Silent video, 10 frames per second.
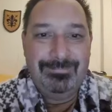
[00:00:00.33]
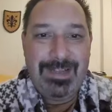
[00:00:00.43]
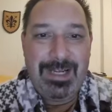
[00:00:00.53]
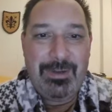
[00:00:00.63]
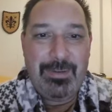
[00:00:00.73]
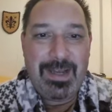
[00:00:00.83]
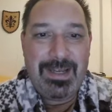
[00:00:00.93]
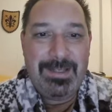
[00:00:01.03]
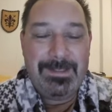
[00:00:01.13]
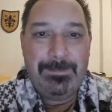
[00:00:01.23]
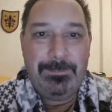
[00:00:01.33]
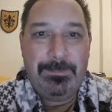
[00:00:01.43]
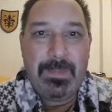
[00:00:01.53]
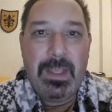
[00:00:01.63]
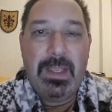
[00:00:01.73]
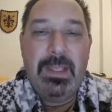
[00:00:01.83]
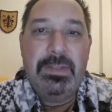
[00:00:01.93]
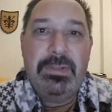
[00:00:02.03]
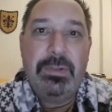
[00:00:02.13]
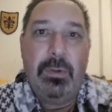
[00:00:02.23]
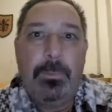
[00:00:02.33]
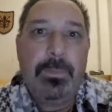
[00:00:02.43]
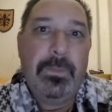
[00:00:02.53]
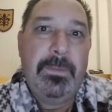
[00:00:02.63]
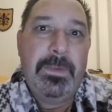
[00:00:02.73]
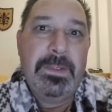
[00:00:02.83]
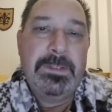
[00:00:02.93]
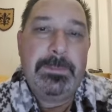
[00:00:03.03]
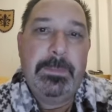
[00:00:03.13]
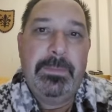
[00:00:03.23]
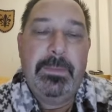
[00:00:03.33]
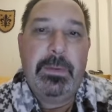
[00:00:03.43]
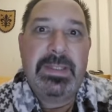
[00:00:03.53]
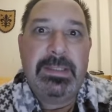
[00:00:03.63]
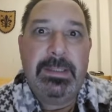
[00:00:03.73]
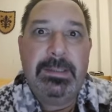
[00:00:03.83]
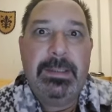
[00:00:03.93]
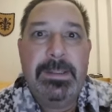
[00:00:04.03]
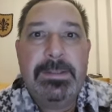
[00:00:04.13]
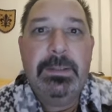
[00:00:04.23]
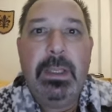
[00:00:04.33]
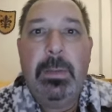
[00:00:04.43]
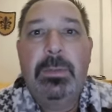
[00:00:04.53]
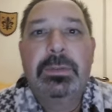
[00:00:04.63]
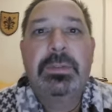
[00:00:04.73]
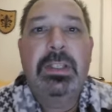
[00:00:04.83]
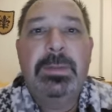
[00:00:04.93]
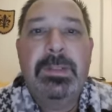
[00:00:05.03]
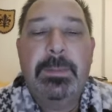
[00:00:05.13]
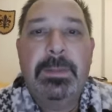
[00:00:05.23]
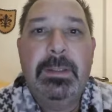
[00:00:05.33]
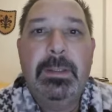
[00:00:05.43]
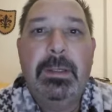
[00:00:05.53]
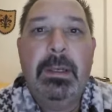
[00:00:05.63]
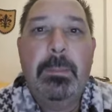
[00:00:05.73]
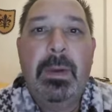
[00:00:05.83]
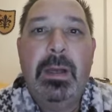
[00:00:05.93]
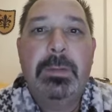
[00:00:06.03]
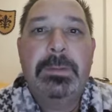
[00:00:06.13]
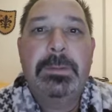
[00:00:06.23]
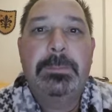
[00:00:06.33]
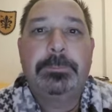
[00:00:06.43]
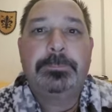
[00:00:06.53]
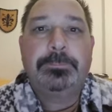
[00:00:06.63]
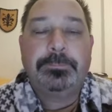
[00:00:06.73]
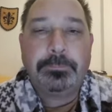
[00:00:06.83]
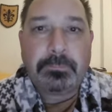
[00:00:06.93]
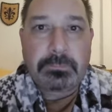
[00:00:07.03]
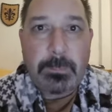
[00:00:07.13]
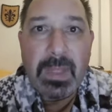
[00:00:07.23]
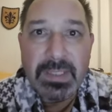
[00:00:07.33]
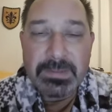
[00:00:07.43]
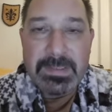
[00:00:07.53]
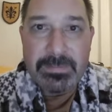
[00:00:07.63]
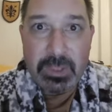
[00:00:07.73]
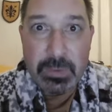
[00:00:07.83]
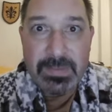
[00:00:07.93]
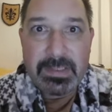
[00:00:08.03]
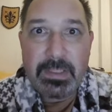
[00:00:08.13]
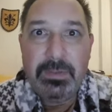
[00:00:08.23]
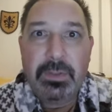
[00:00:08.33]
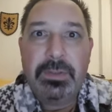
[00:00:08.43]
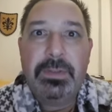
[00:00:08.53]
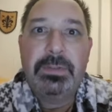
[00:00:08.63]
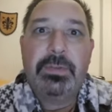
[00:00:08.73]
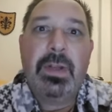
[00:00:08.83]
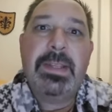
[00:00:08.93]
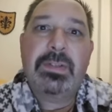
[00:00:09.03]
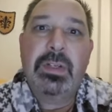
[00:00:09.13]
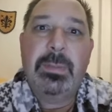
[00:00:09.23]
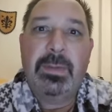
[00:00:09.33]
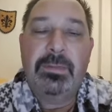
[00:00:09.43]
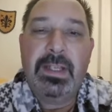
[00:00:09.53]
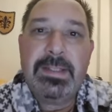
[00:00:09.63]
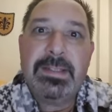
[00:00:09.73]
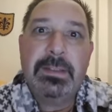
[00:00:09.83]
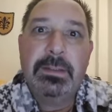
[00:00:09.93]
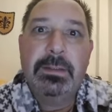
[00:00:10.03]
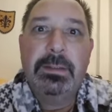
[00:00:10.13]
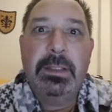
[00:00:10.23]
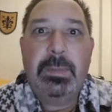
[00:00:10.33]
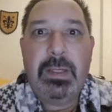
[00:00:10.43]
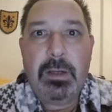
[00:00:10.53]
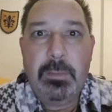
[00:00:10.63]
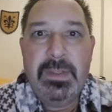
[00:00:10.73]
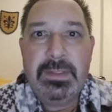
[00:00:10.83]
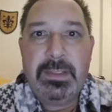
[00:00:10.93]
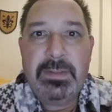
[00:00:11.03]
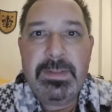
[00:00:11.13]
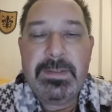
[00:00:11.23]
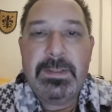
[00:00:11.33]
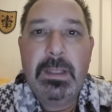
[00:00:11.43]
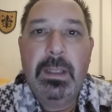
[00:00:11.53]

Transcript: Hello guys! So, first, before we start the lesson, I want to tell you something about these videos. They are not transcripts of the lesson, they're my commentaries